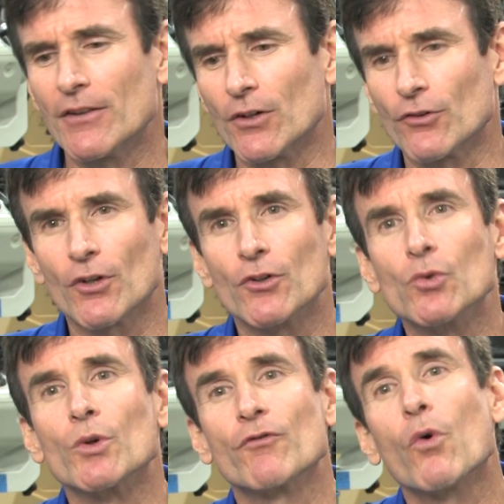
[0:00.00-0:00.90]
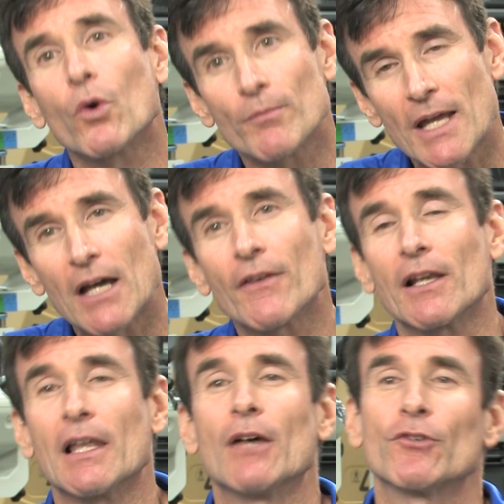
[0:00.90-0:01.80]
there's a newer form now that
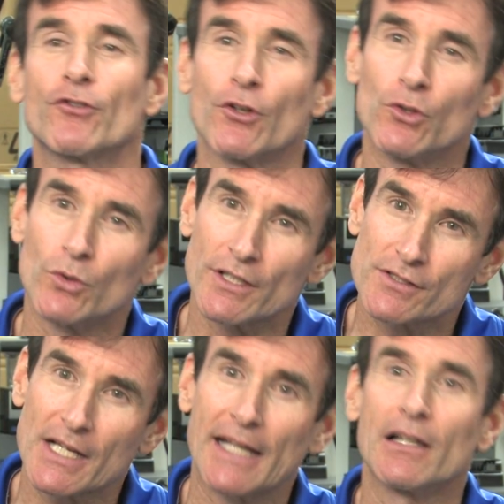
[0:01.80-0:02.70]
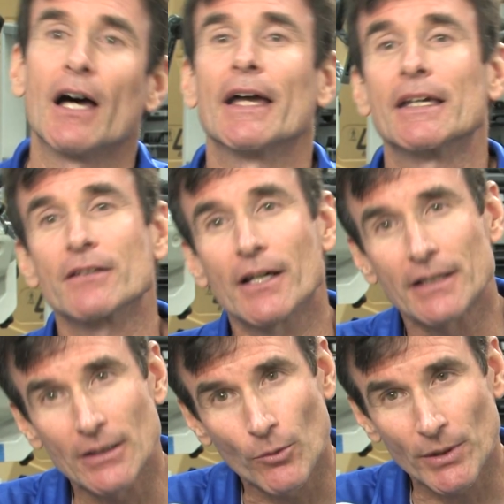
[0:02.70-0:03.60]
allows us to do it in side lying and kind
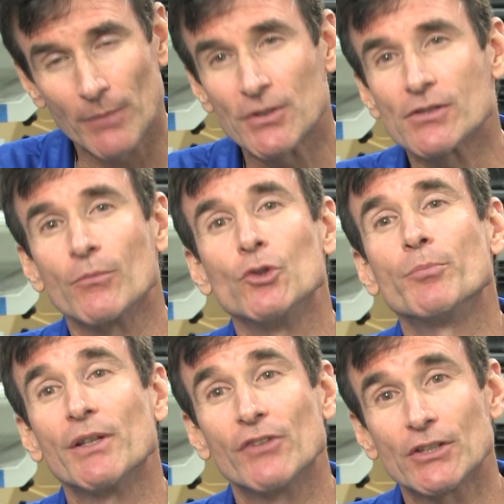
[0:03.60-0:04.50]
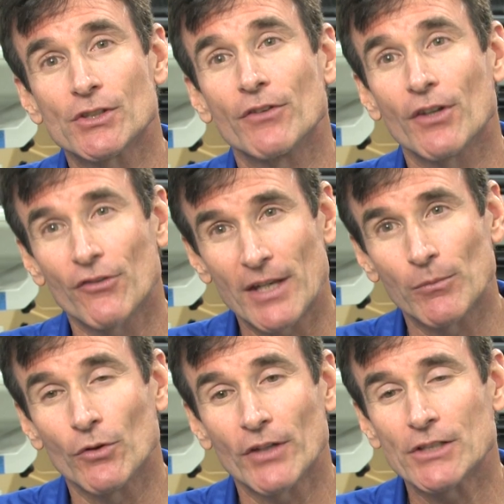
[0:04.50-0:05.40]
of open up to some new positions and
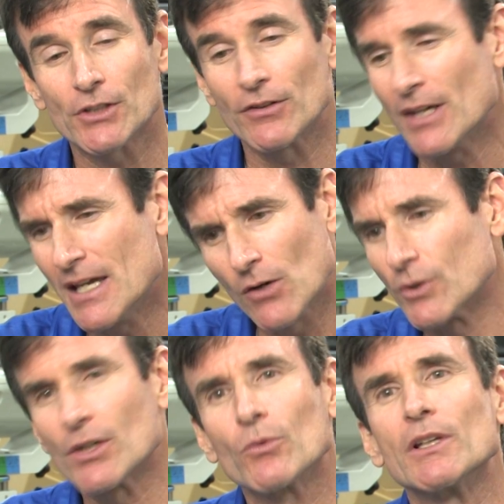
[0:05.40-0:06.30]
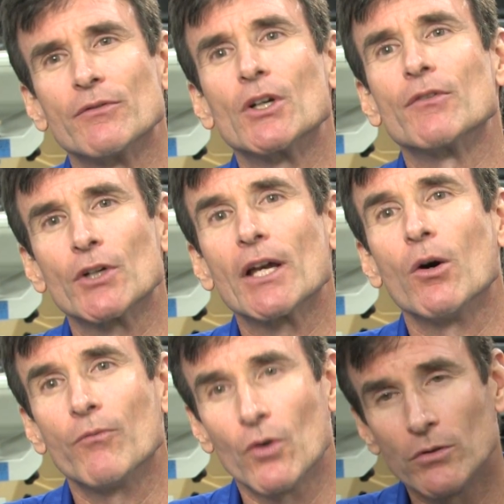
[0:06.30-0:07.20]
stabilizations, which are really very, very
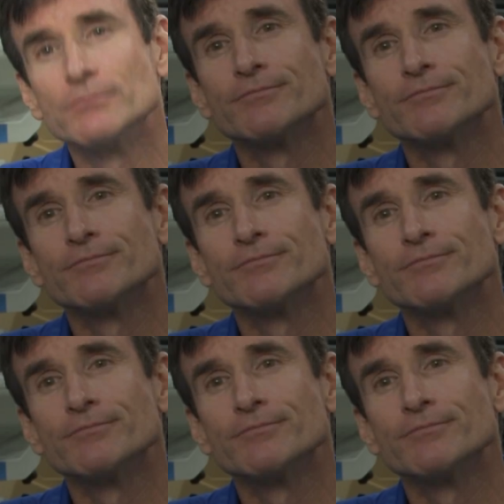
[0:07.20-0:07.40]
helpful.